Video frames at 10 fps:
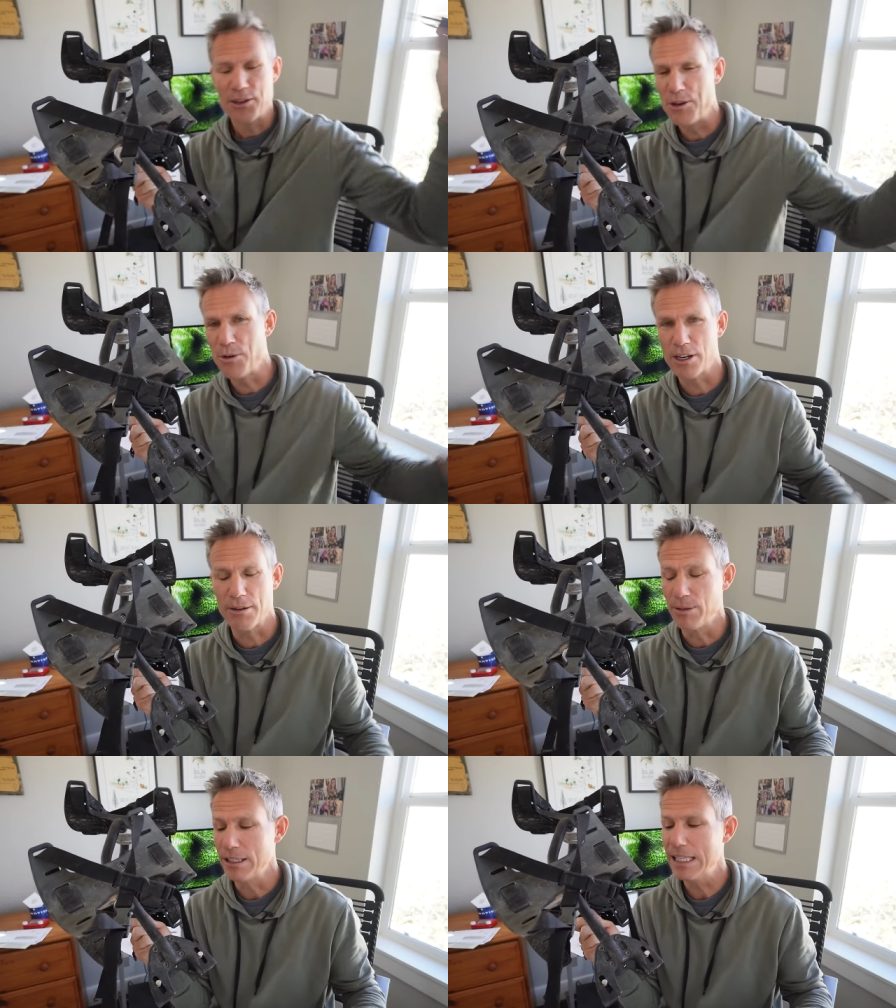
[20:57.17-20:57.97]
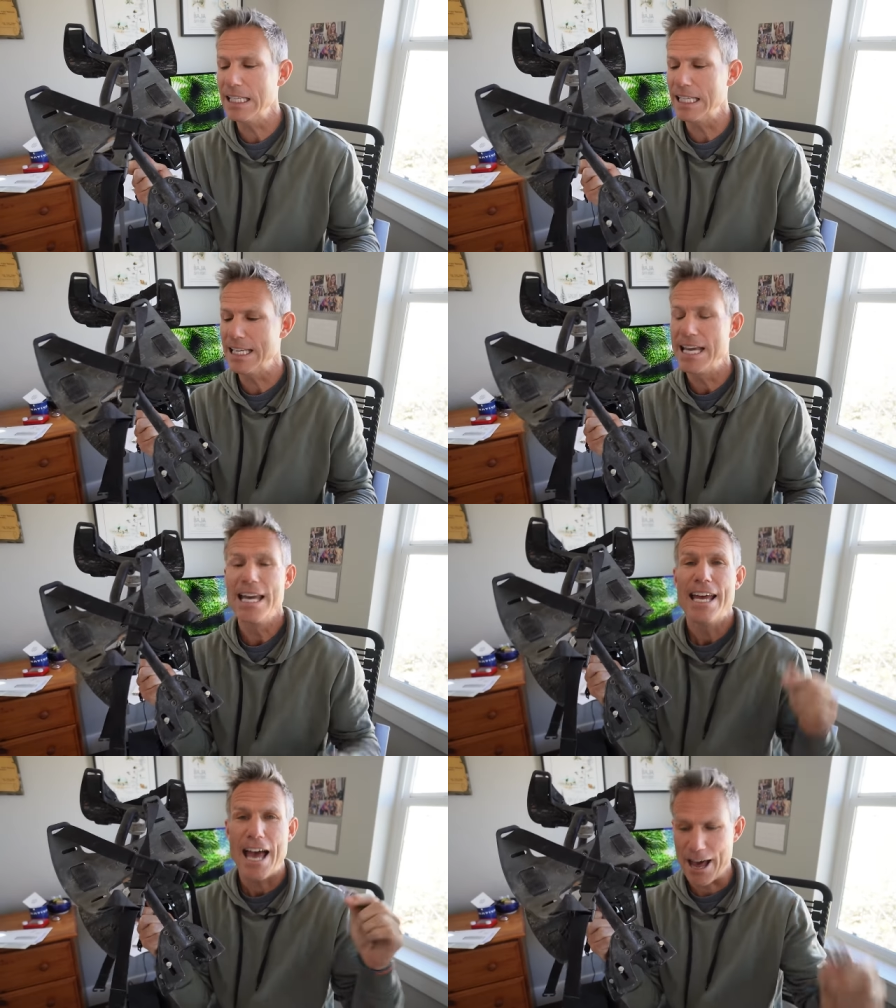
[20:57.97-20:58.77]
you are completely
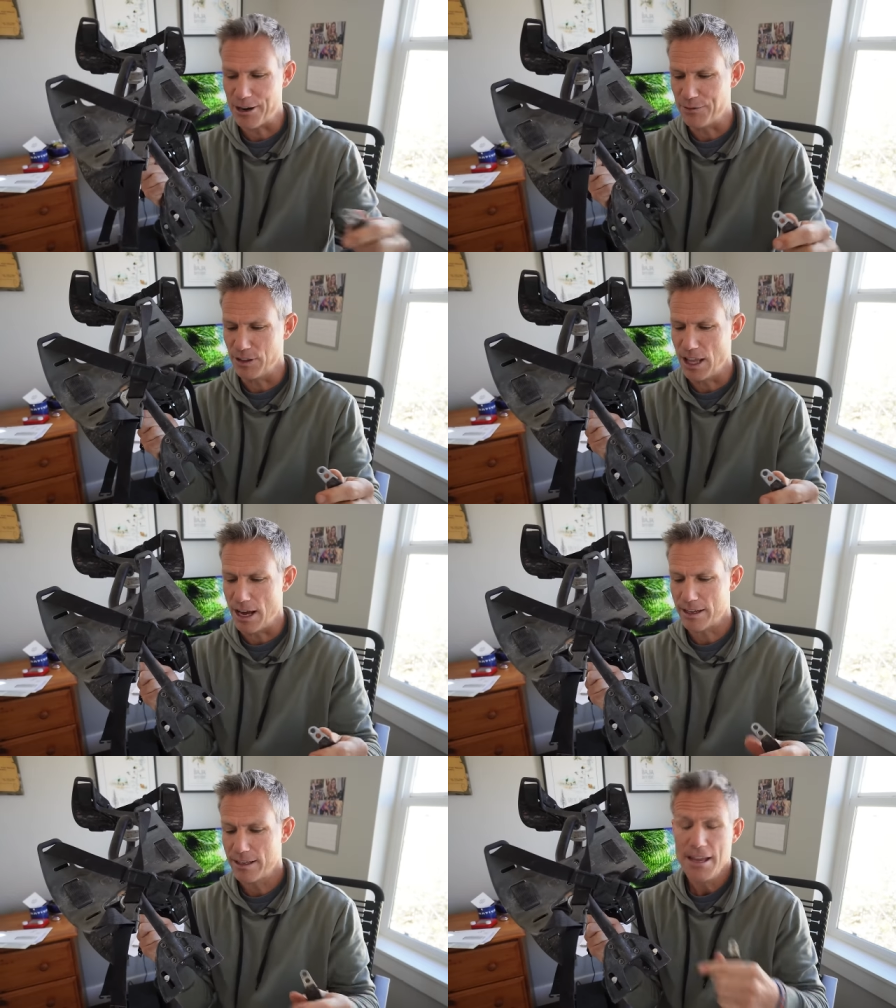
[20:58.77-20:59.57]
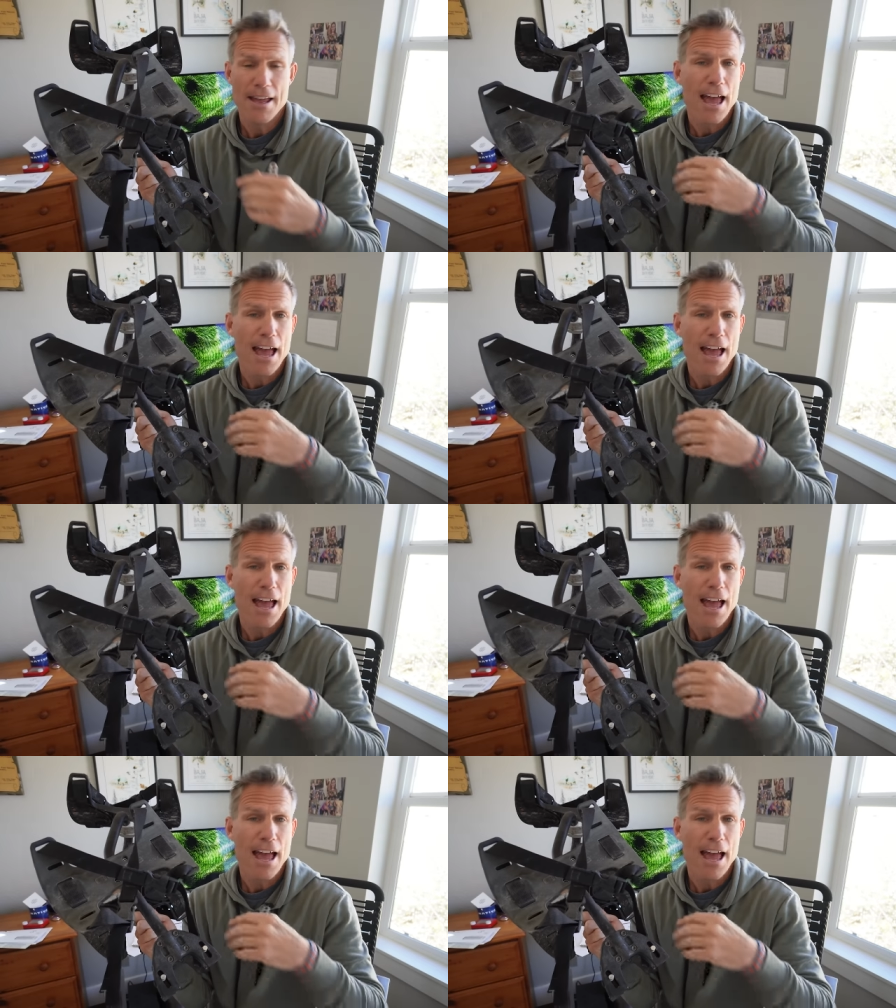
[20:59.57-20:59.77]
out of luck.